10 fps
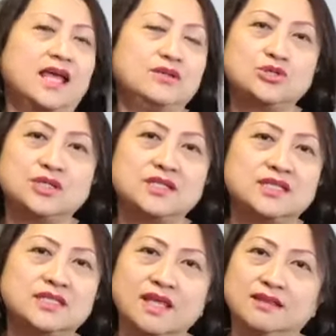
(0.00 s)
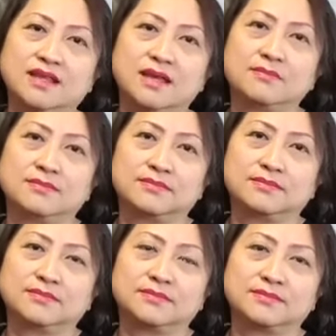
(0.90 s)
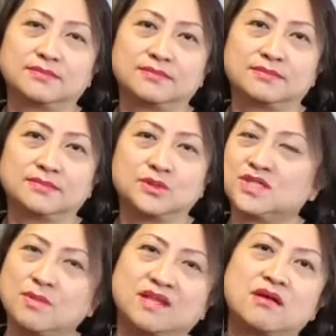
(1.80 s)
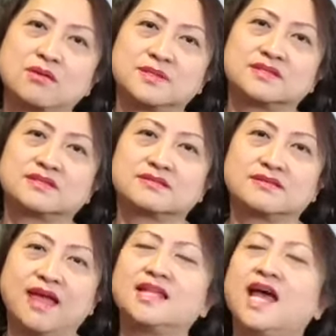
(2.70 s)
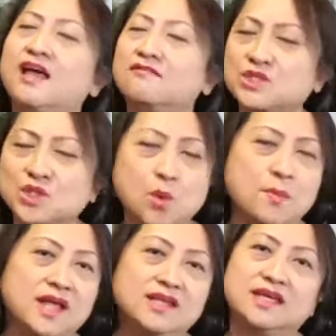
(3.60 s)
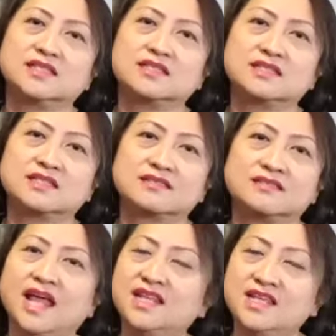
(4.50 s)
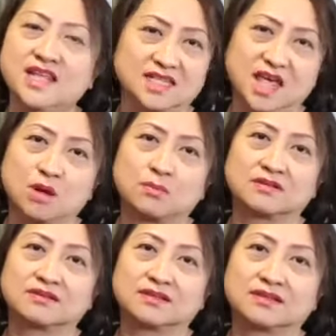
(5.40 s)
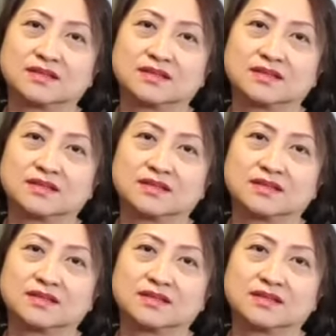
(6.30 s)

I usually send them to see my therapist. And I have so many cases that it has helped.